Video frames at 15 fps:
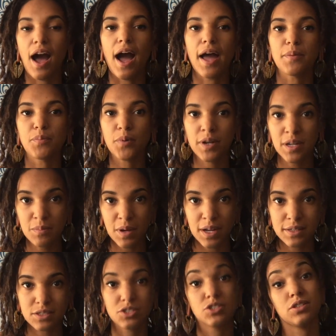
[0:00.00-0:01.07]
I pretty
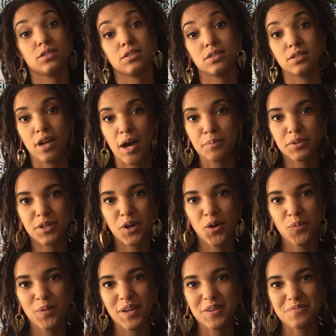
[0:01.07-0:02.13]
much just stopped
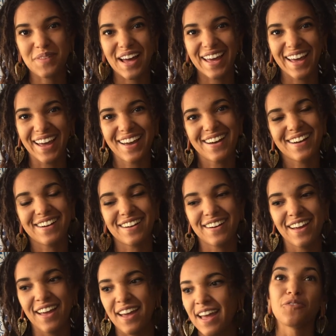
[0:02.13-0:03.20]
combing my hair.
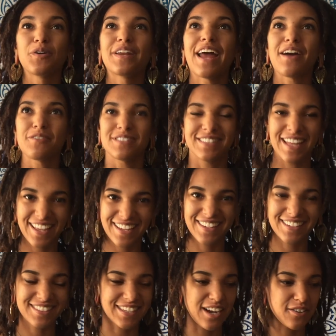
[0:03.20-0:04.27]
When I was
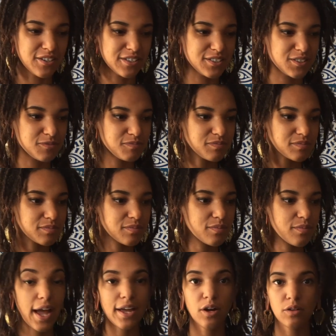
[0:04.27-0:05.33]
taking showers,
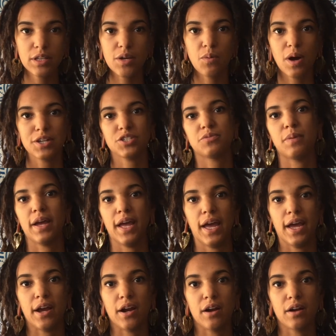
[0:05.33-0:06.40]
I only washed my
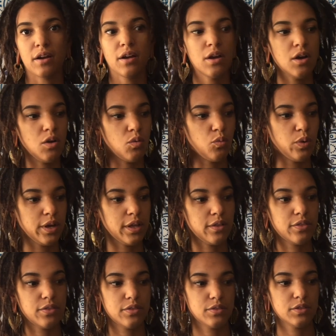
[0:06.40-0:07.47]
hair
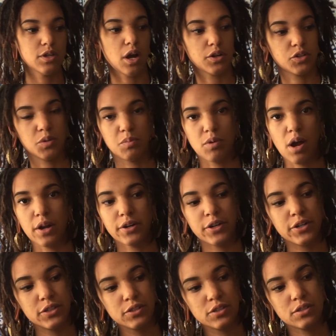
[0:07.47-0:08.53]
with Dr.
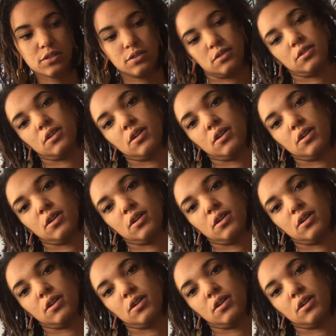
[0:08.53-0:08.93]
Bronner's